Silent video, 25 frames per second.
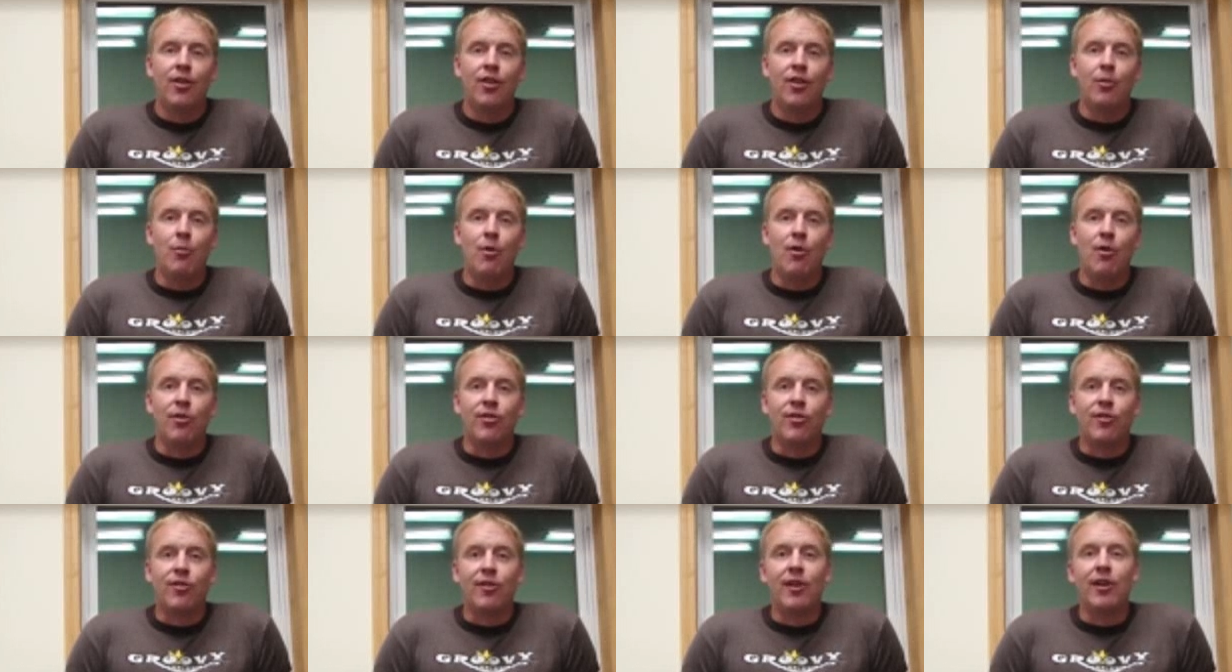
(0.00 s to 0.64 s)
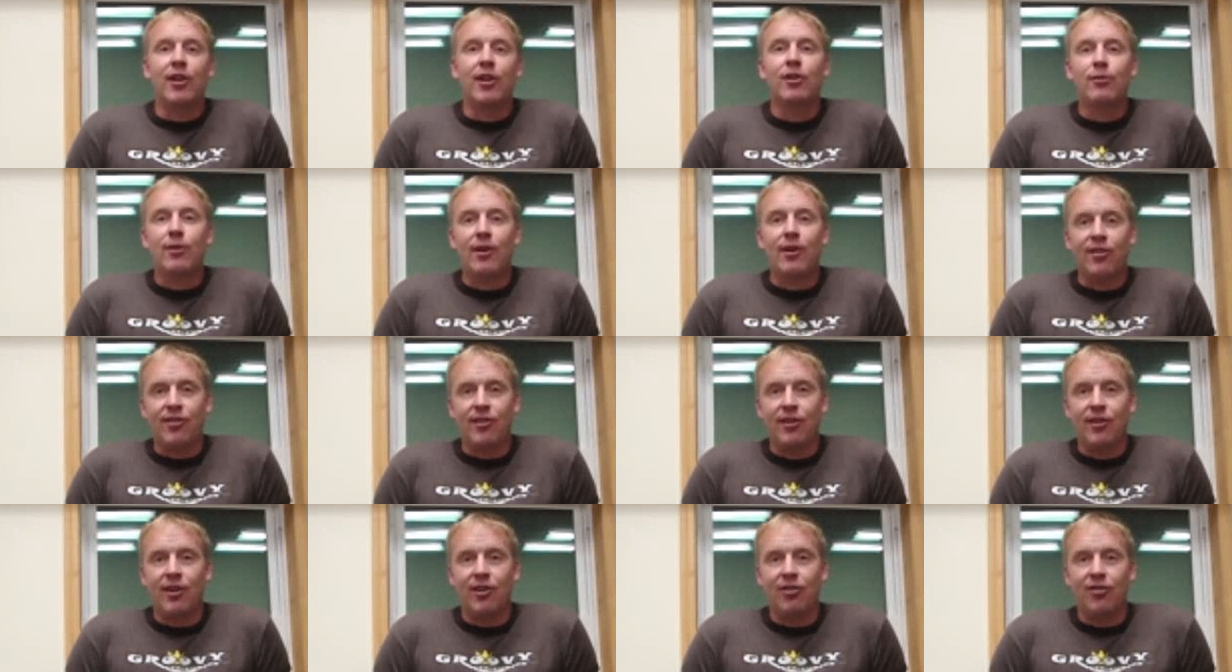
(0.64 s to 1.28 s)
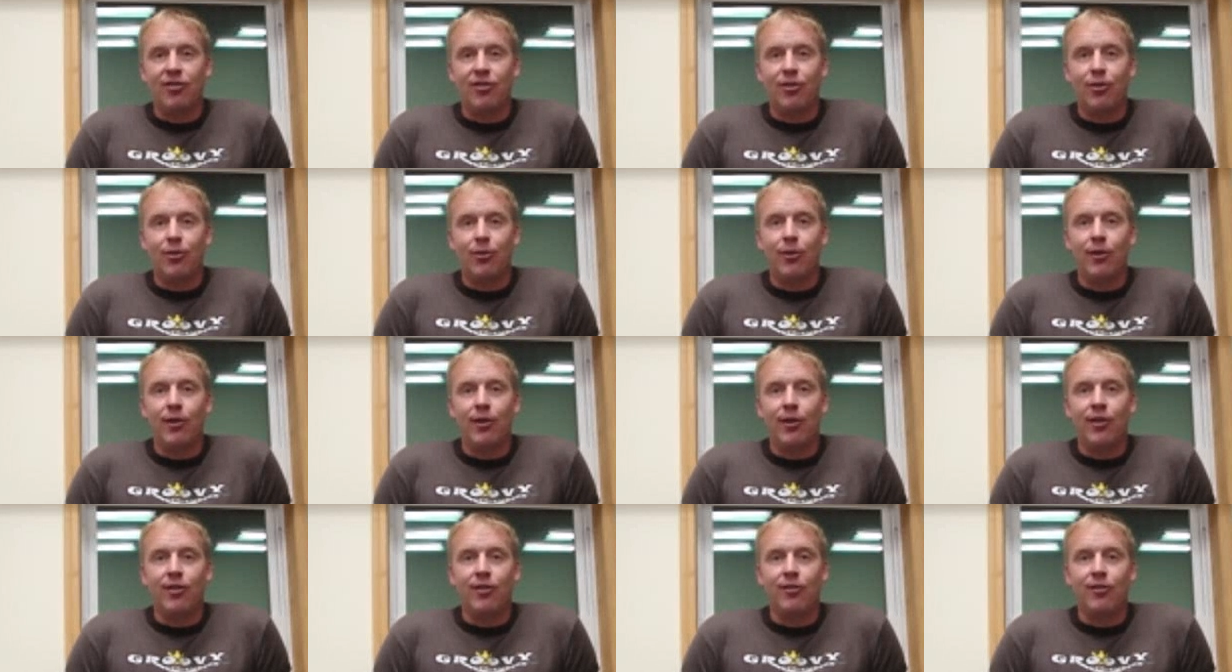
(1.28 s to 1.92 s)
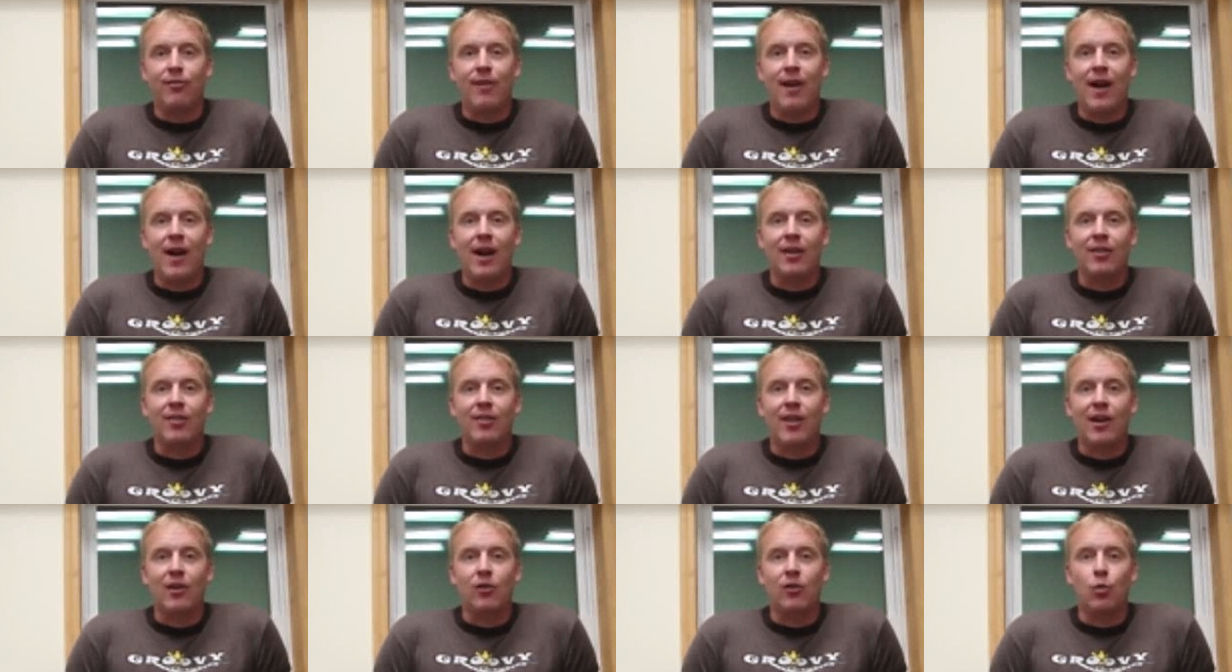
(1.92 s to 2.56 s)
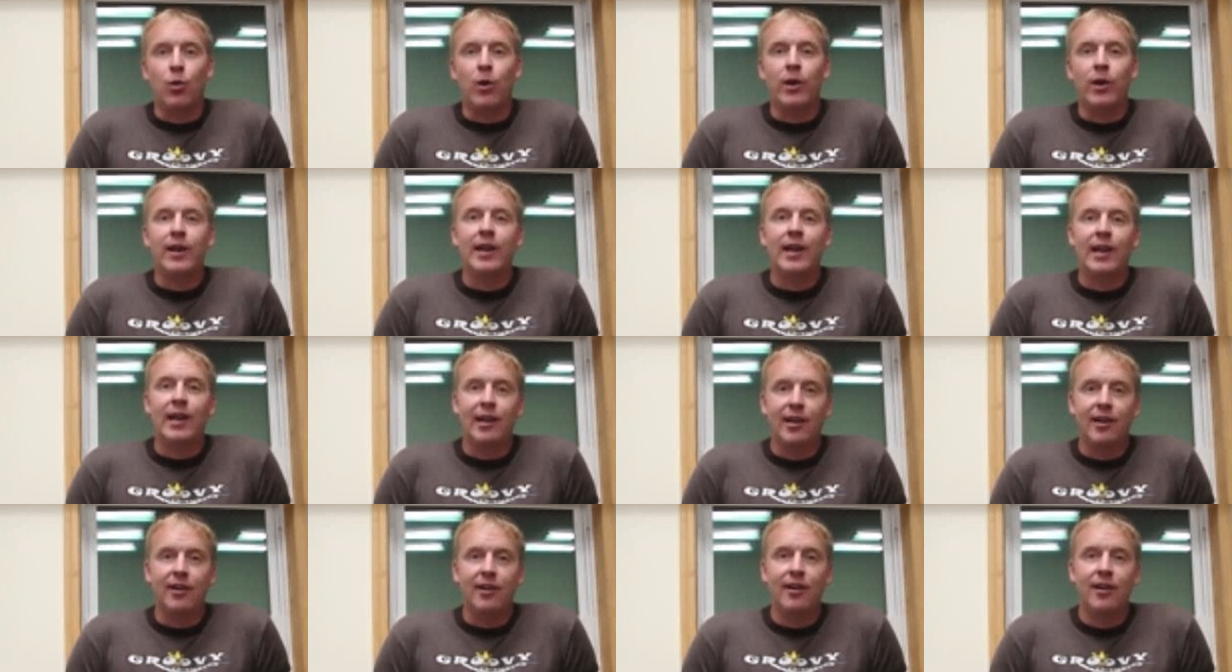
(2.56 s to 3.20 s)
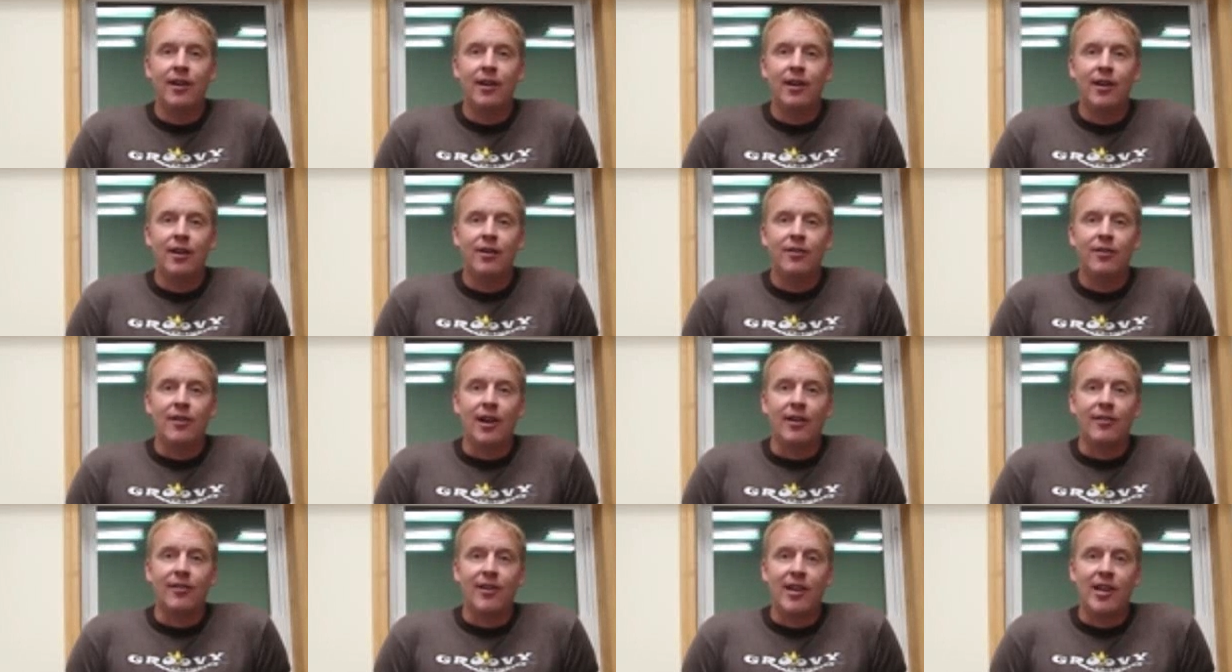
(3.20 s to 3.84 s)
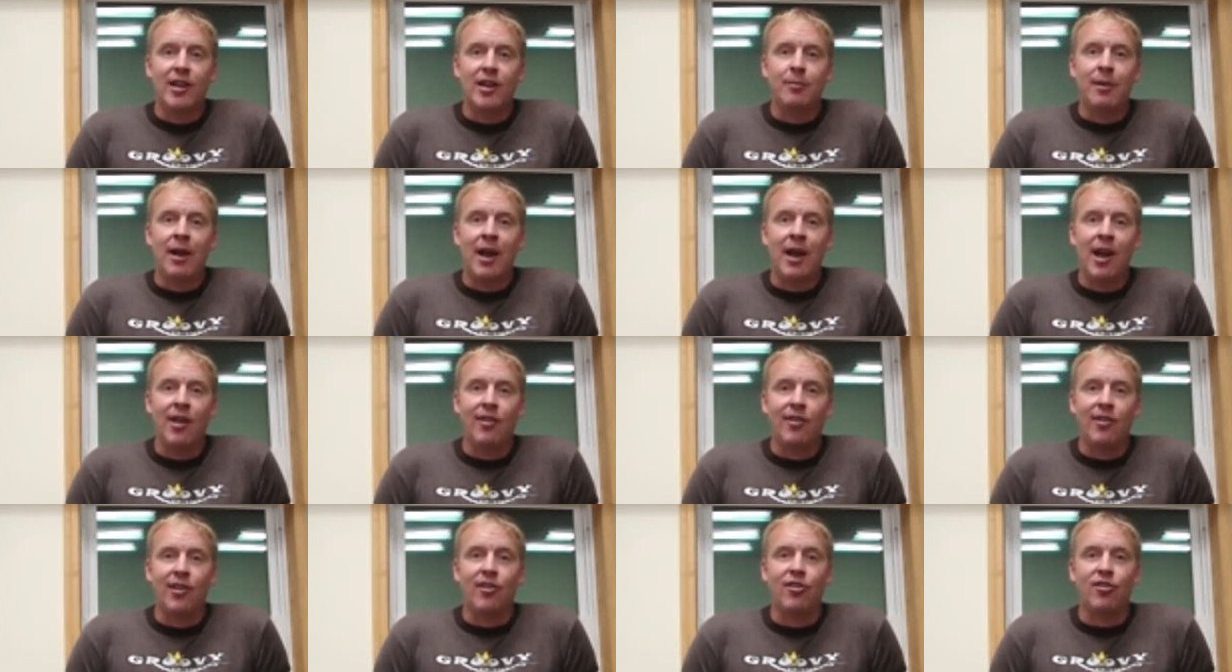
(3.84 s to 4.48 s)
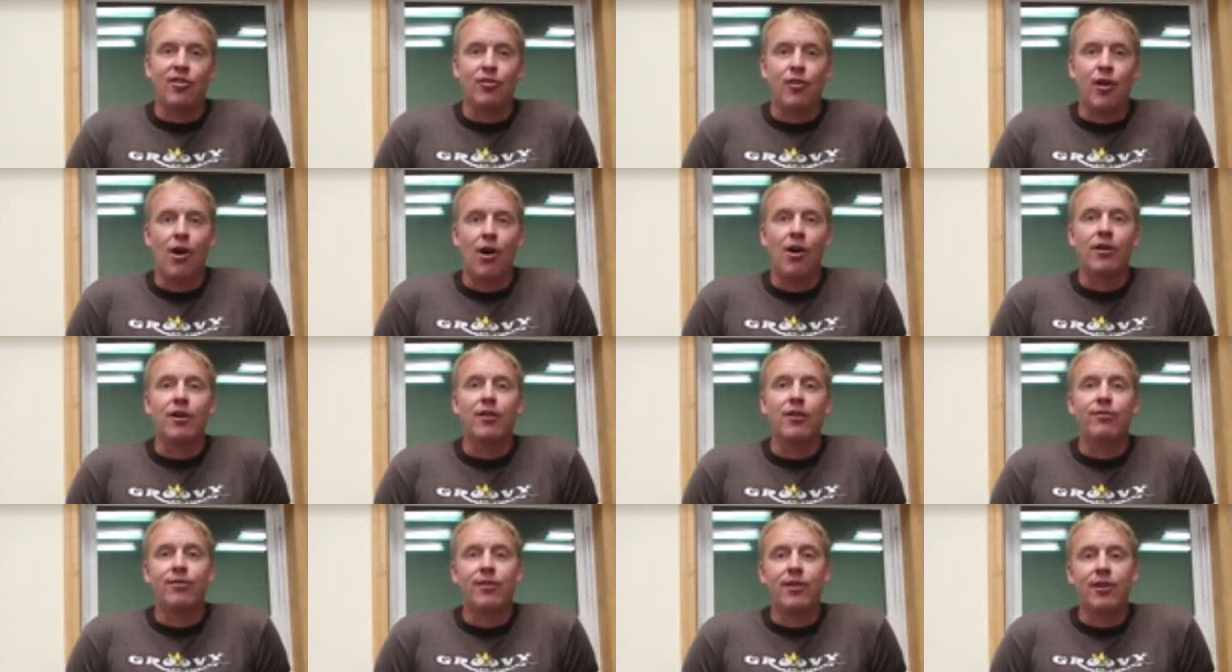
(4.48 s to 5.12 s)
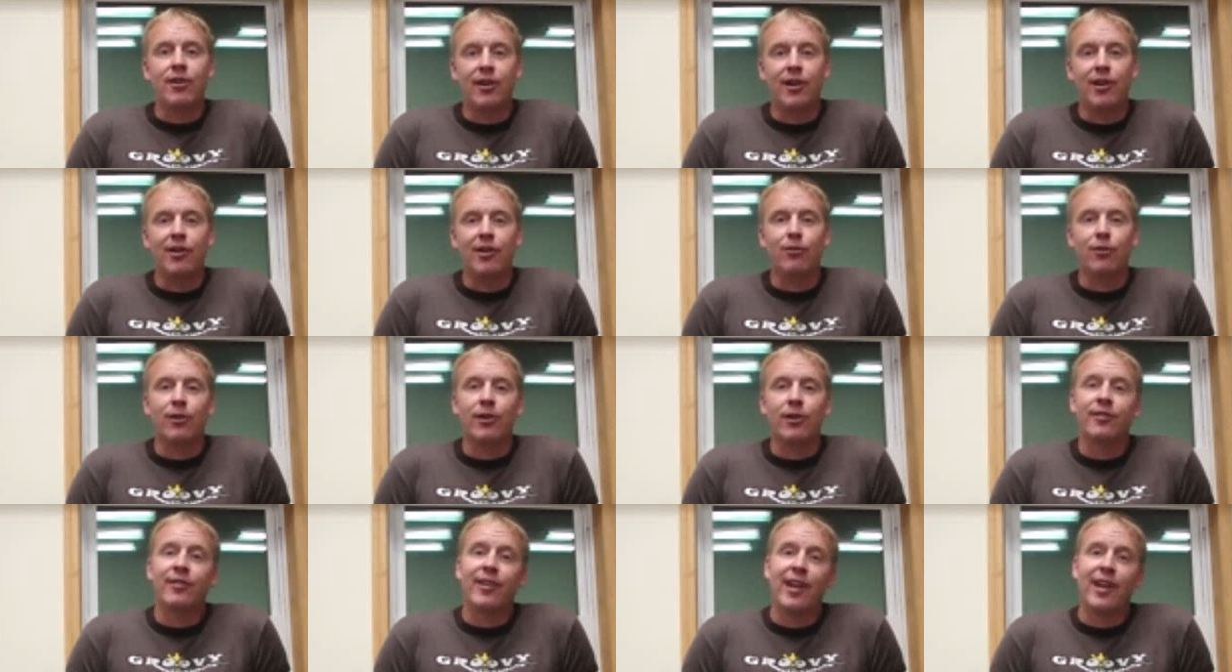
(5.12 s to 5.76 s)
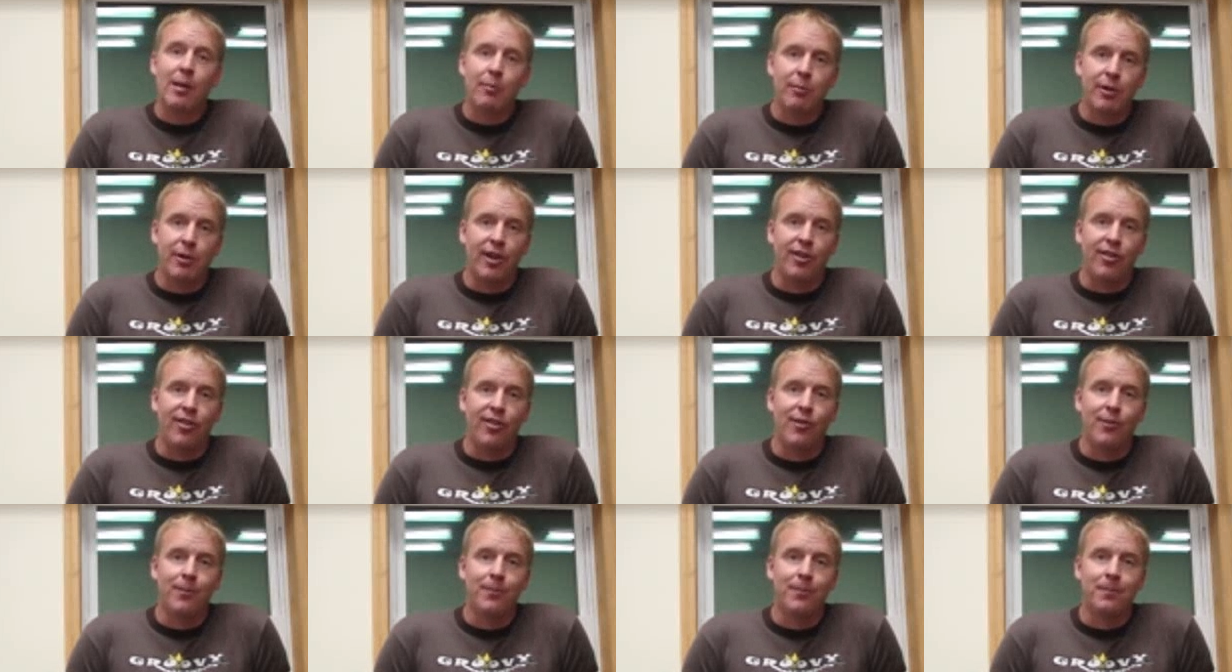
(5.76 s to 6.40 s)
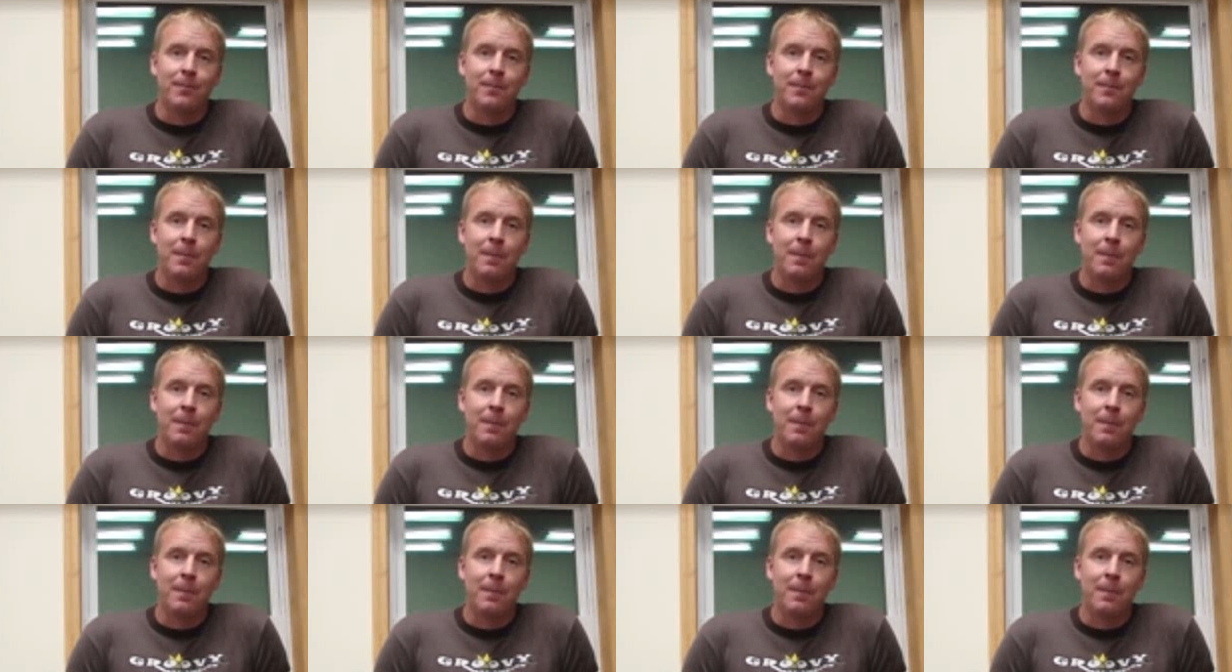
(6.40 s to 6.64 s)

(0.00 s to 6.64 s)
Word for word: The most interesting issue is the fact that when heated, Titanium has a strong affinity for contaminants.